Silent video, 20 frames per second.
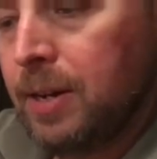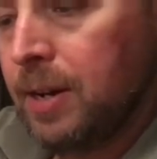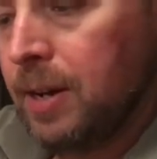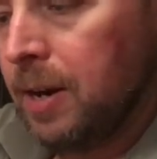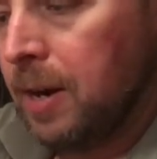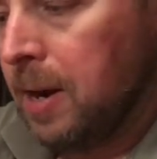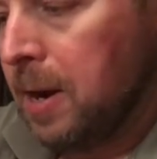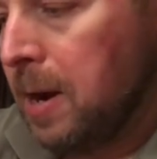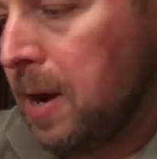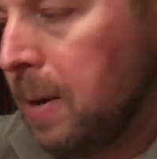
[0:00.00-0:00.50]

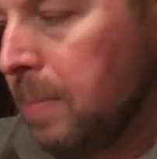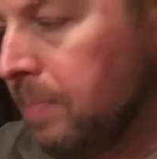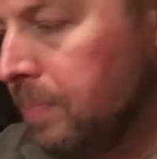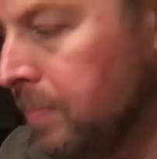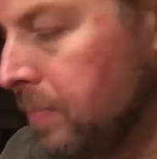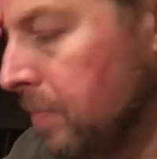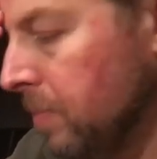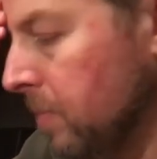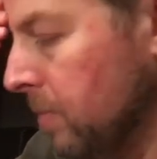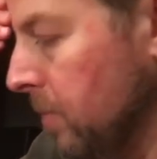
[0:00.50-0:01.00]

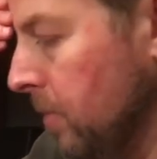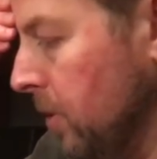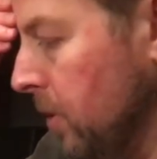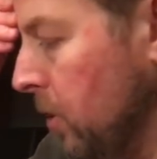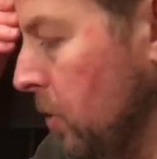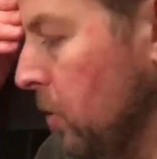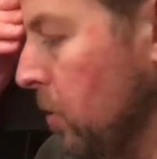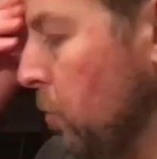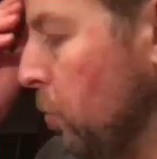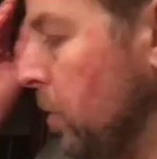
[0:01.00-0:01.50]

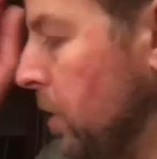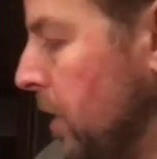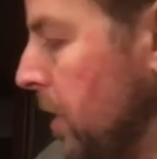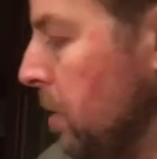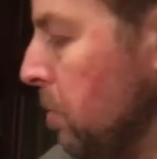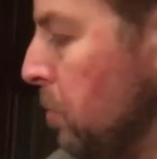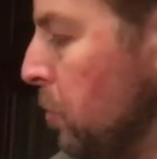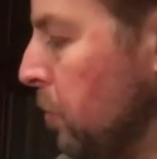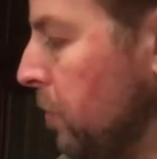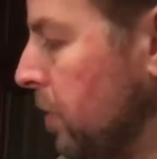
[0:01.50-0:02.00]
We
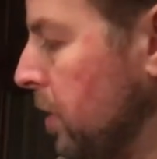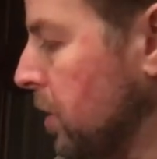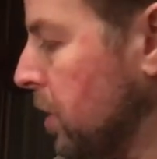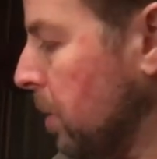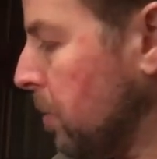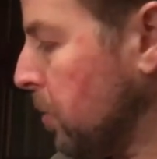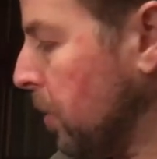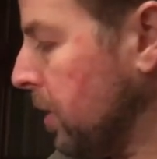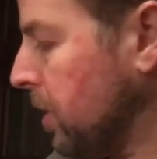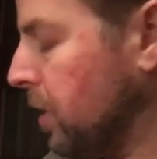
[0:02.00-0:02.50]
didn't move this
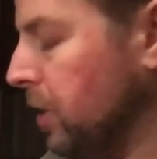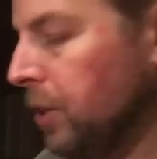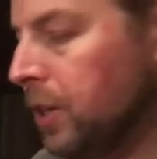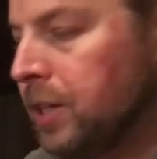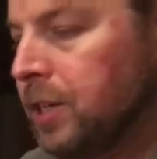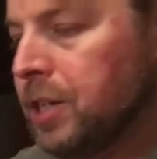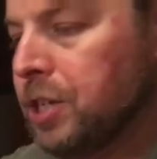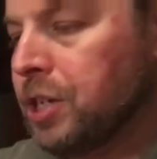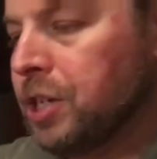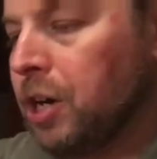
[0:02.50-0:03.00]
up, so I still
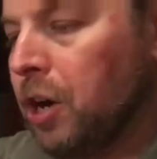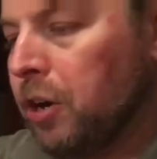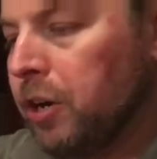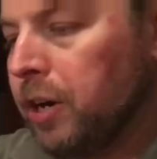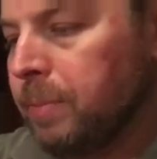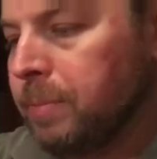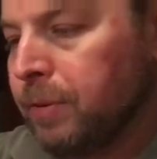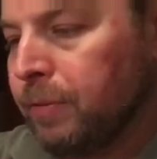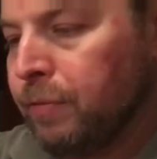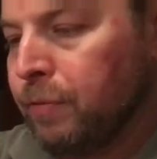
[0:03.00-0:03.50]
can discard
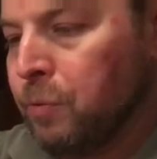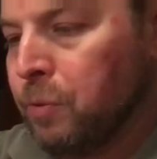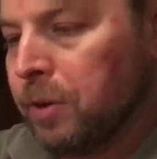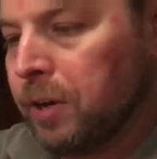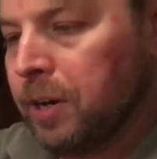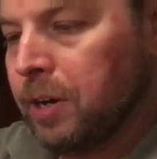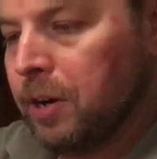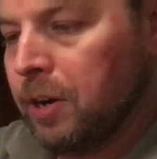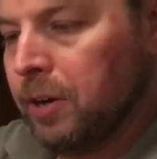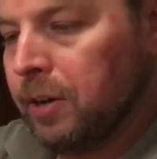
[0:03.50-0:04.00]
up to 4
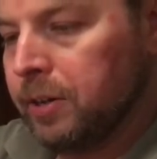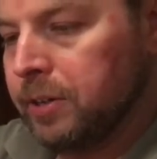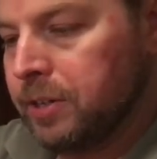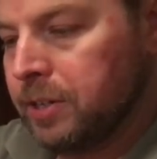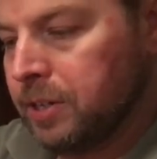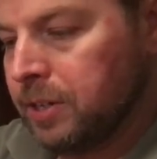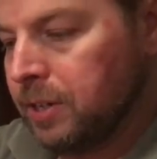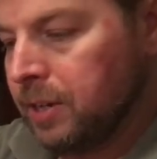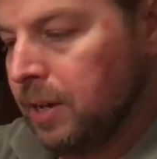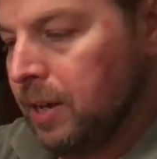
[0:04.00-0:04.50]

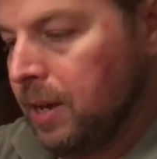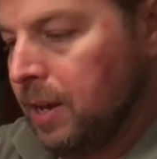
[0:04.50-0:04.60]
cards.